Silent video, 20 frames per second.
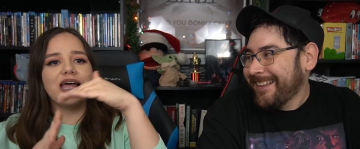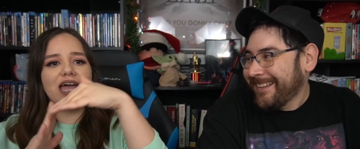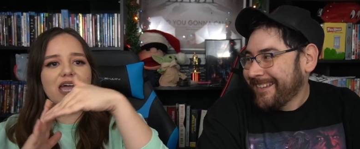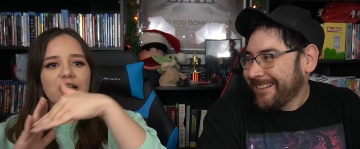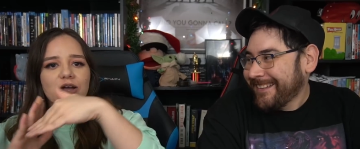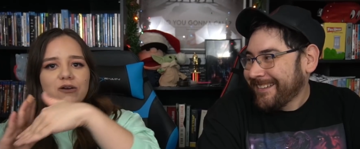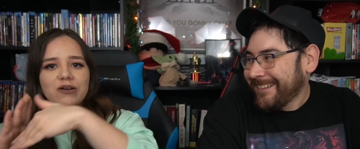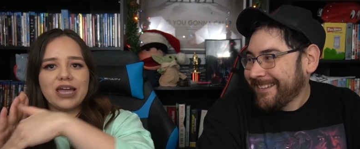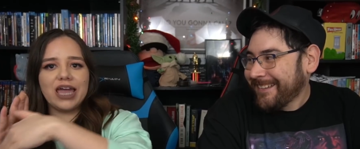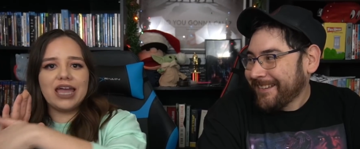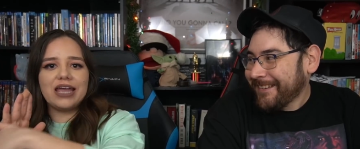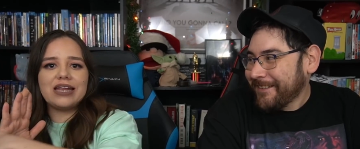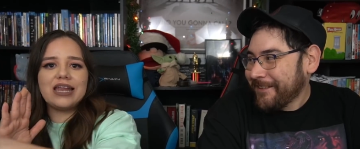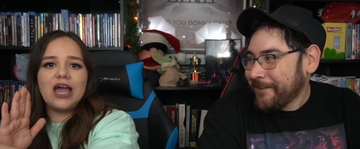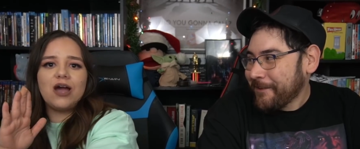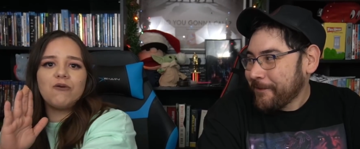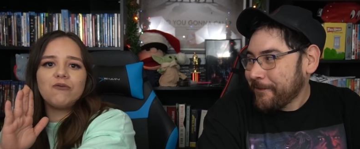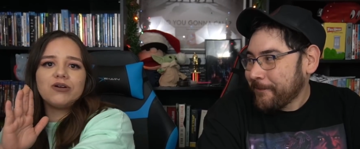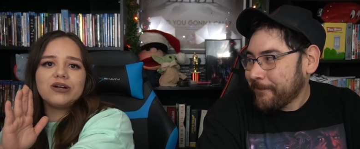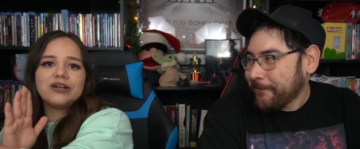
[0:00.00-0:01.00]
Speaker 1: like okay,
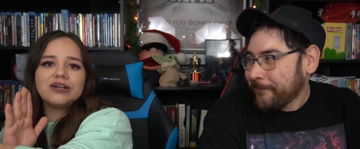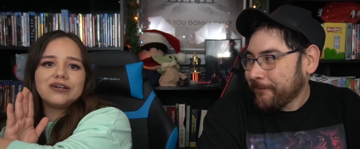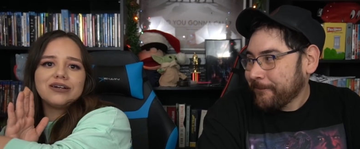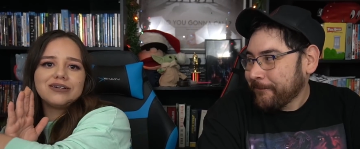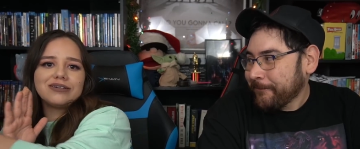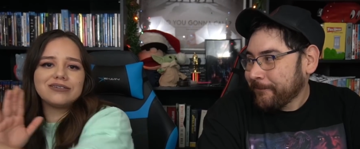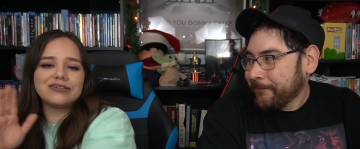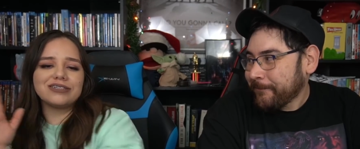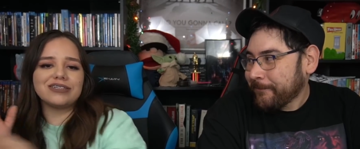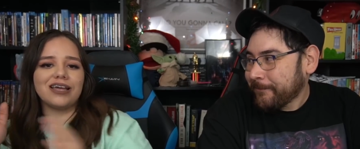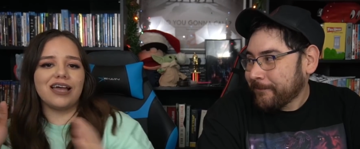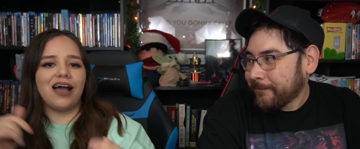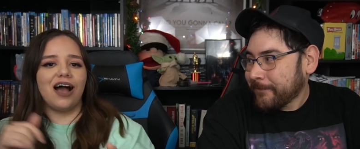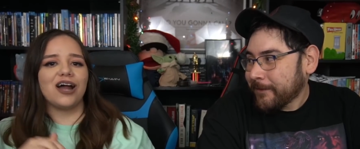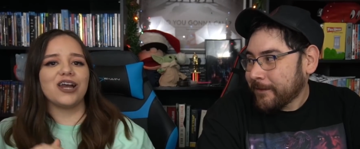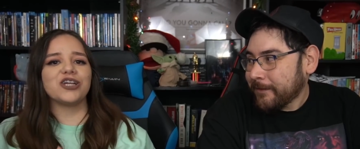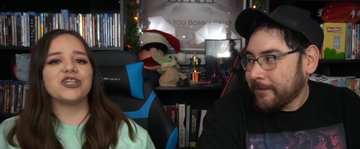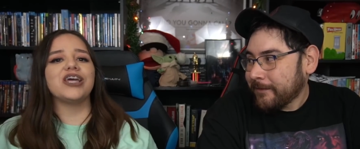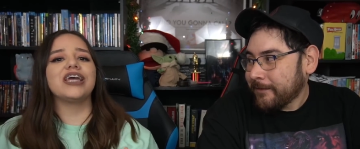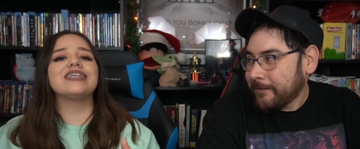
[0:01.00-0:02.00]
now we're
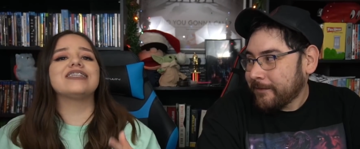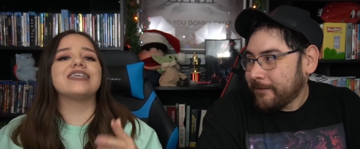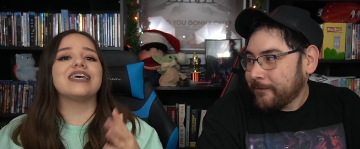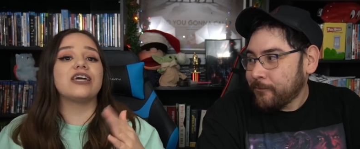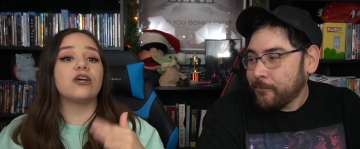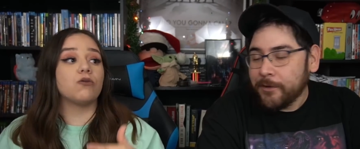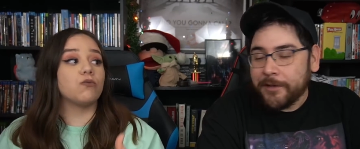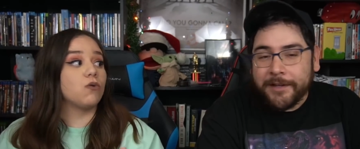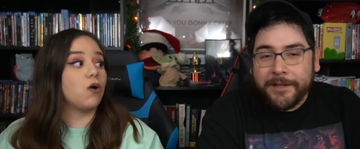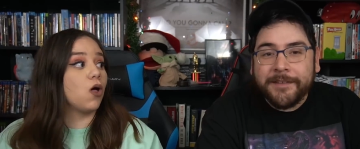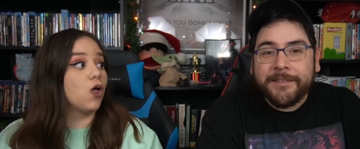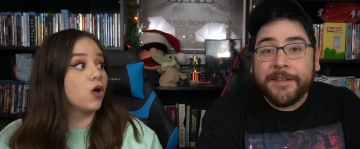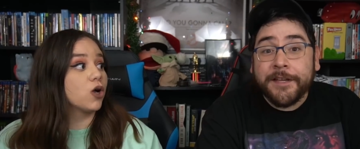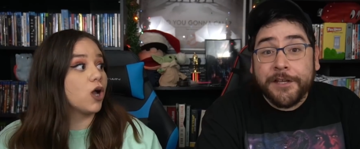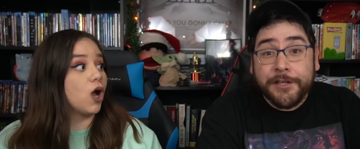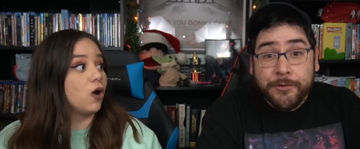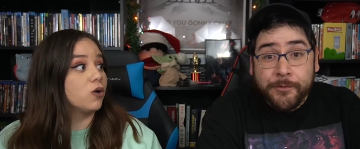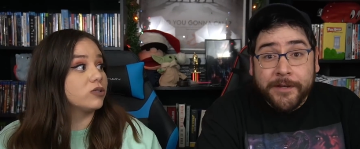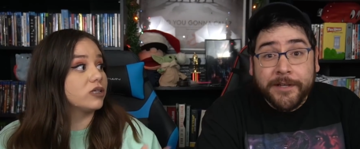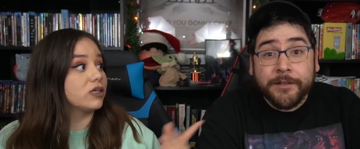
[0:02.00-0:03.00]
on it. It's like We're a
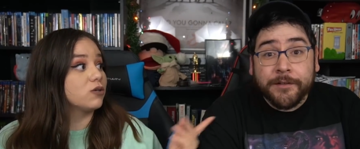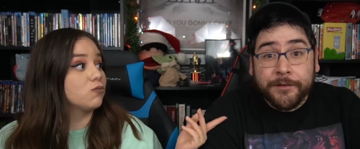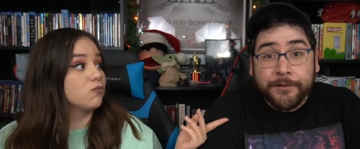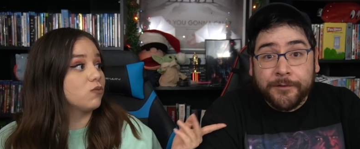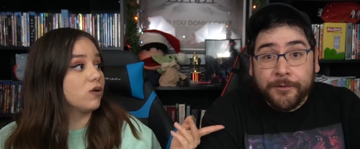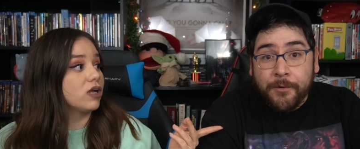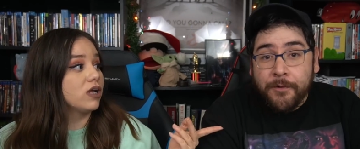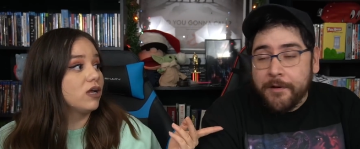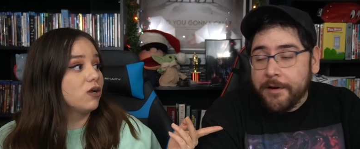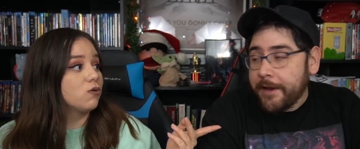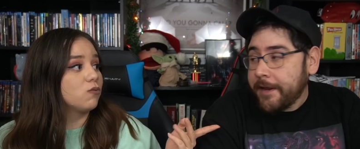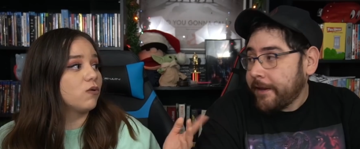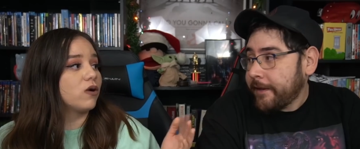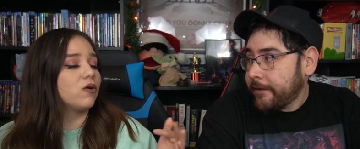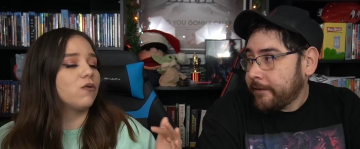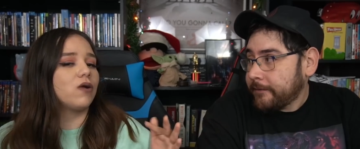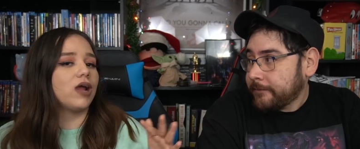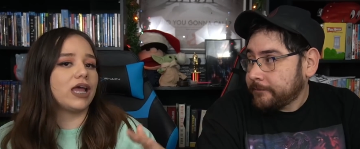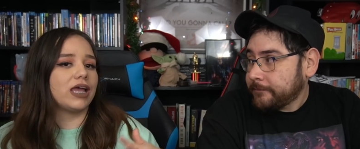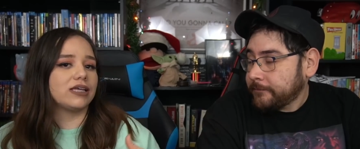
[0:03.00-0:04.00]
roller coaster. the story.
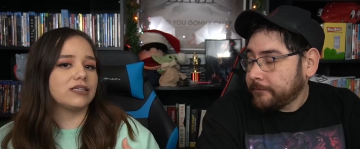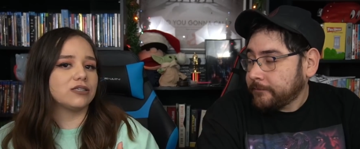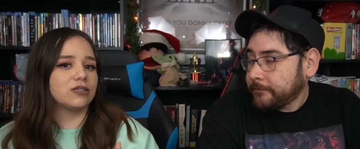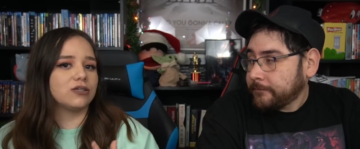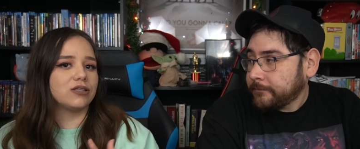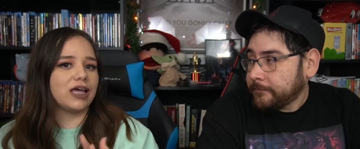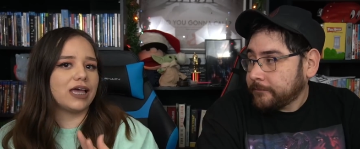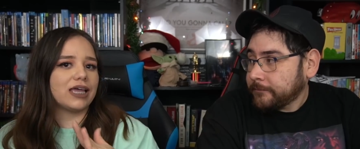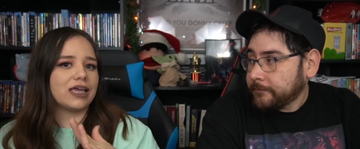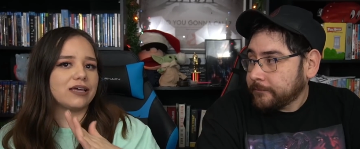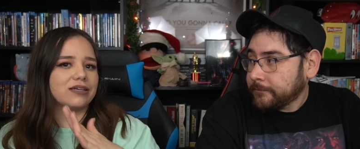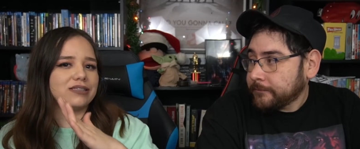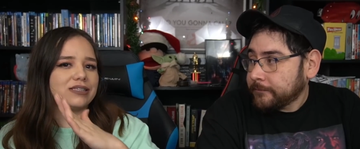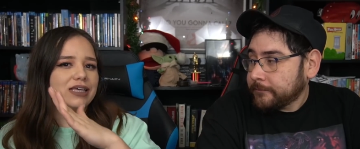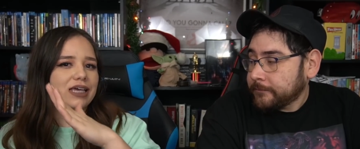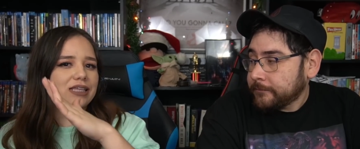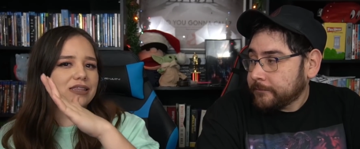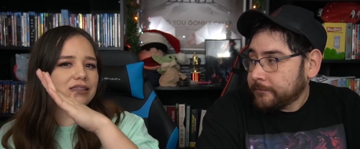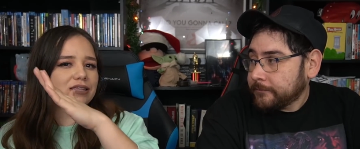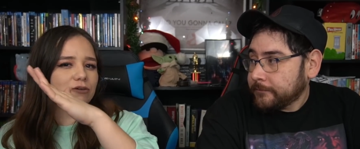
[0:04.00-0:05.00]
Right, right. So like
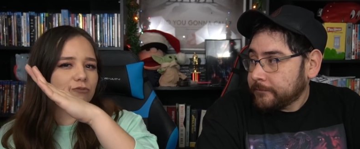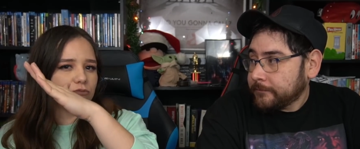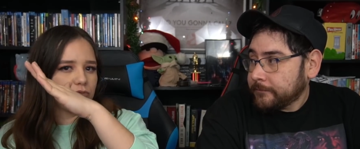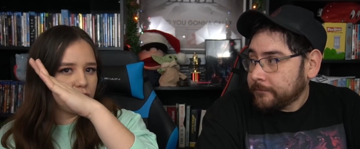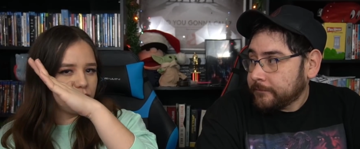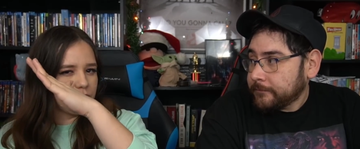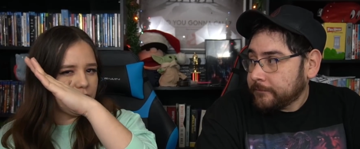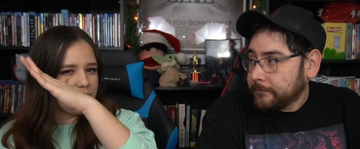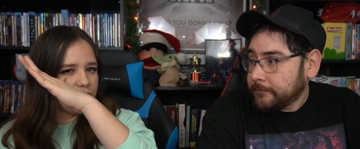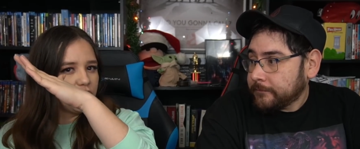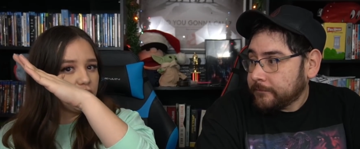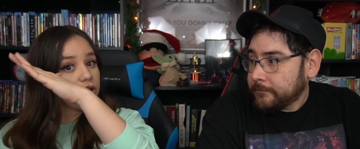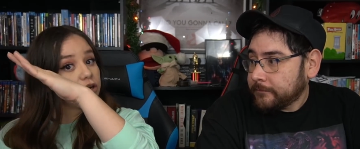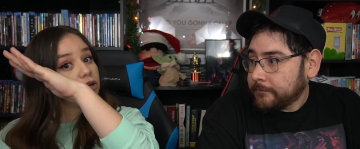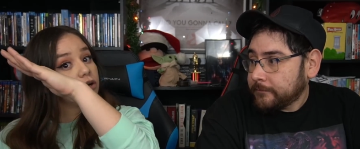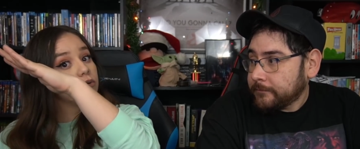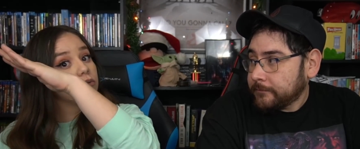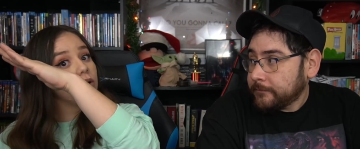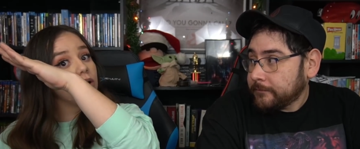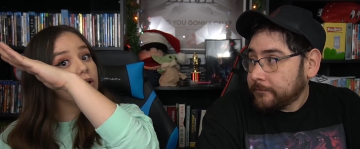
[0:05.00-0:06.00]
it's like the like you're
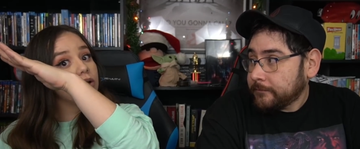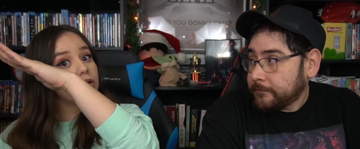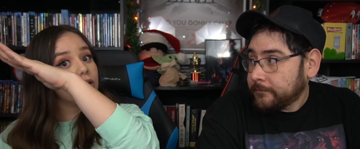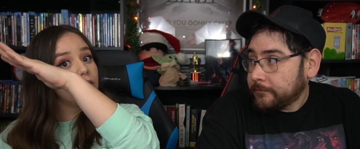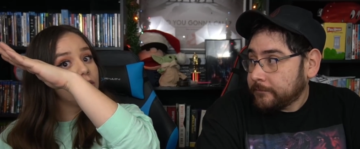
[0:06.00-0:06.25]
on a roller